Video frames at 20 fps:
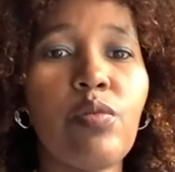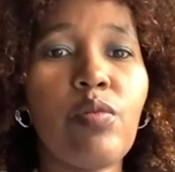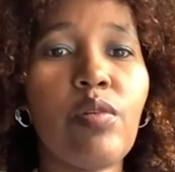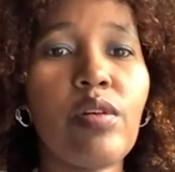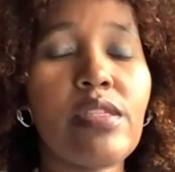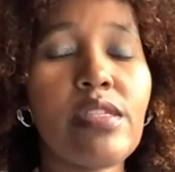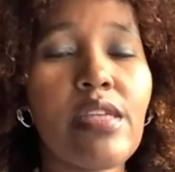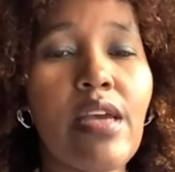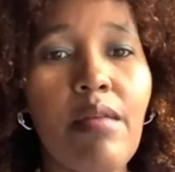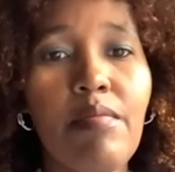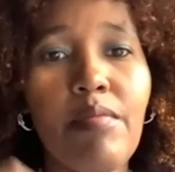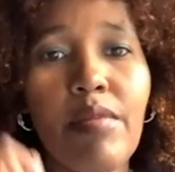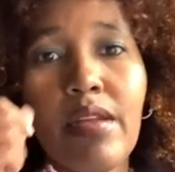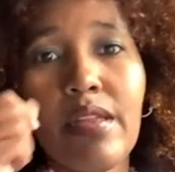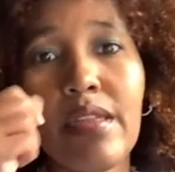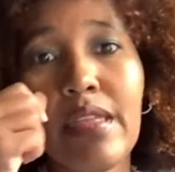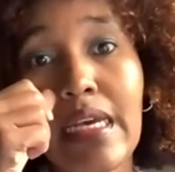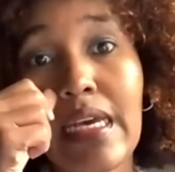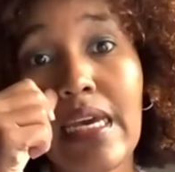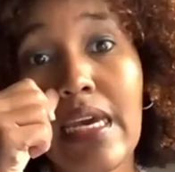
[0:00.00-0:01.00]
what's happening,
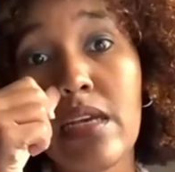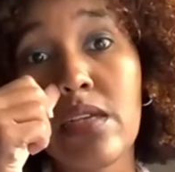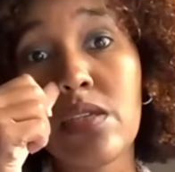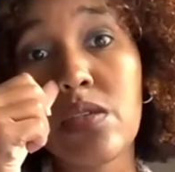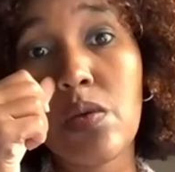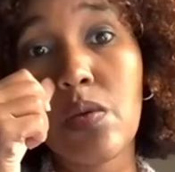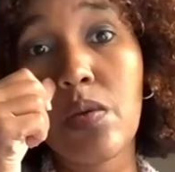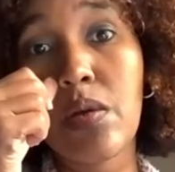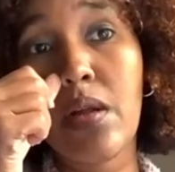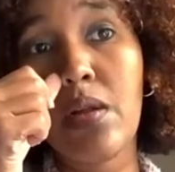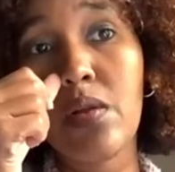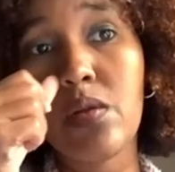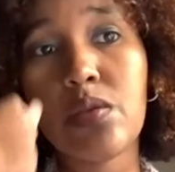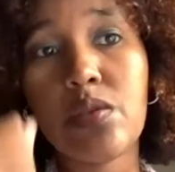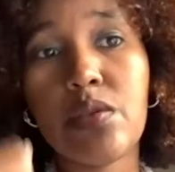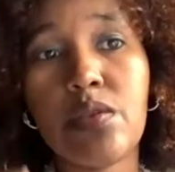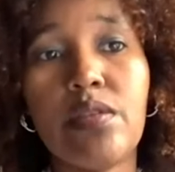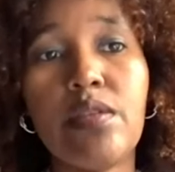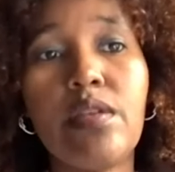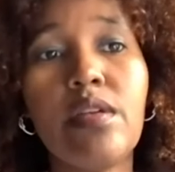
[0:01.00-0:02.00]
the cancel
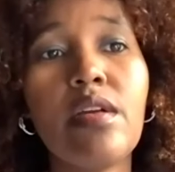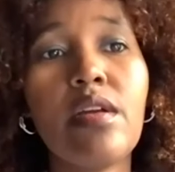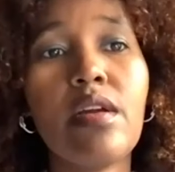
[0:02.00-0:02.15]
culture.